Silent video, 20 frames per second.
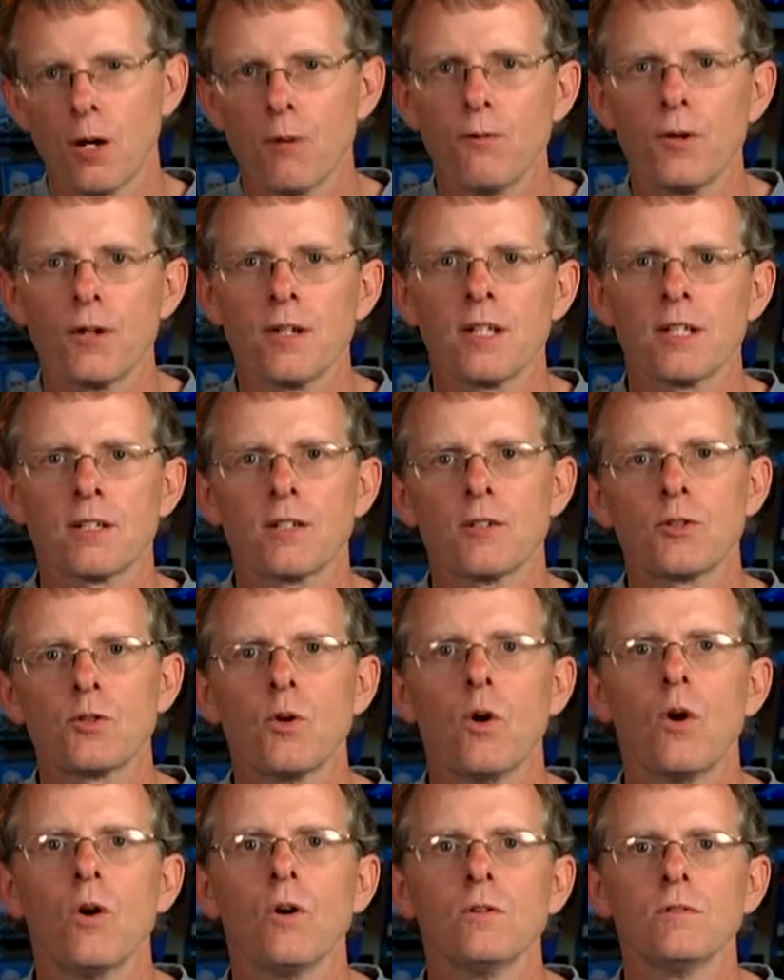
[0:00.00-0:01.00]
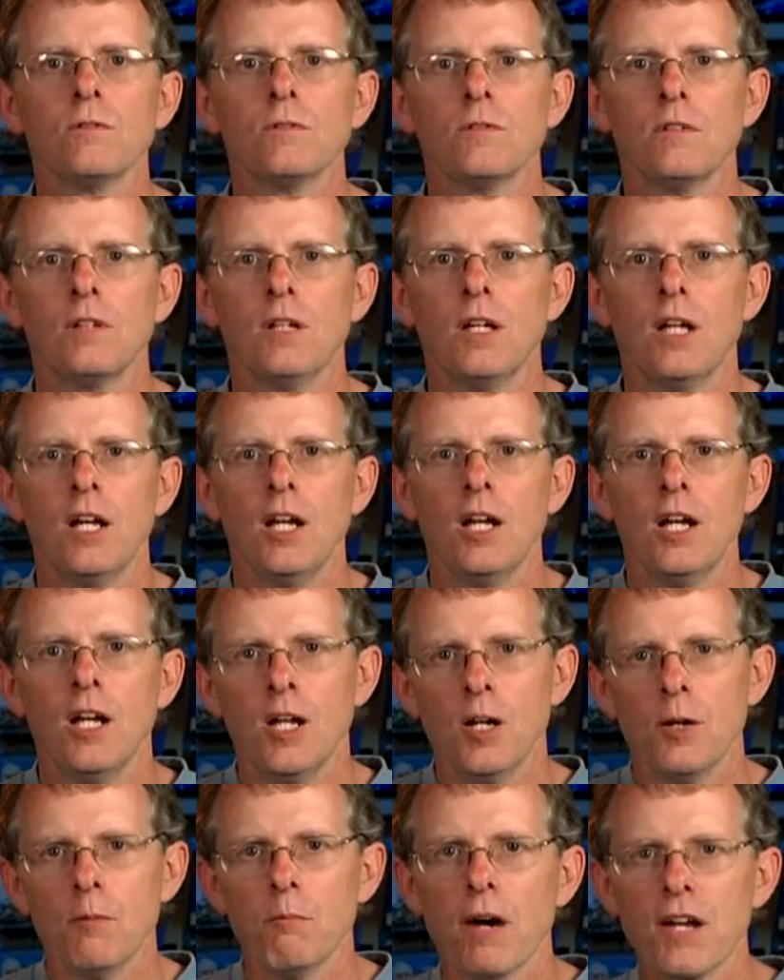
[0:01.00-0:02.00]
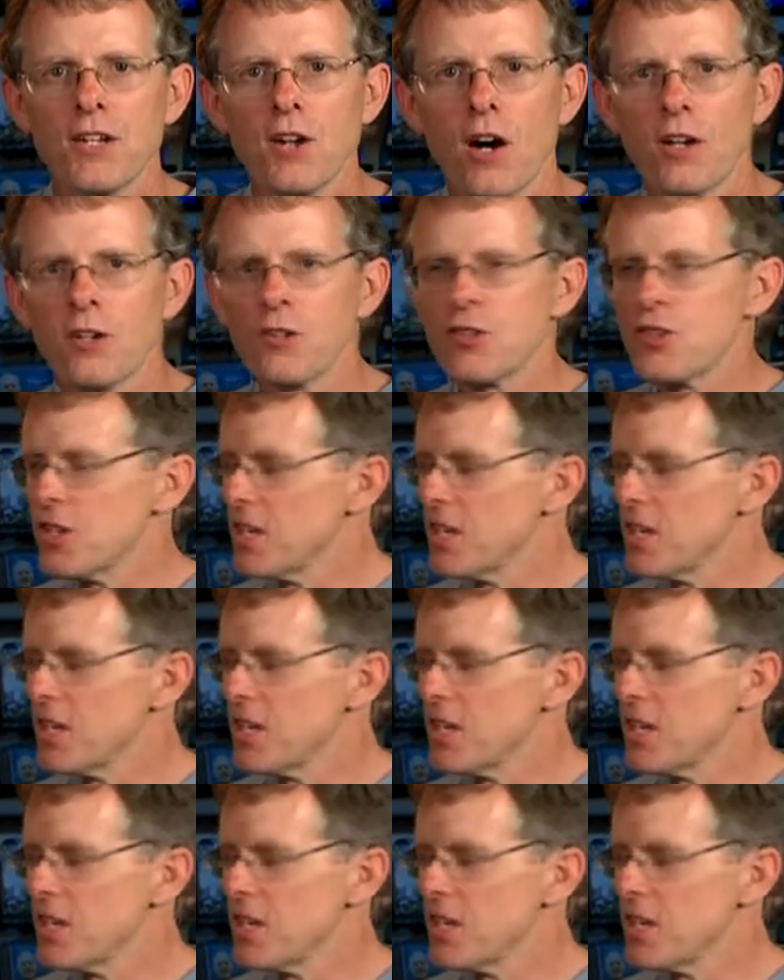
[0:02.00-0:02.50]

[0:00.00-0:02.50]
comfort and control. My daughter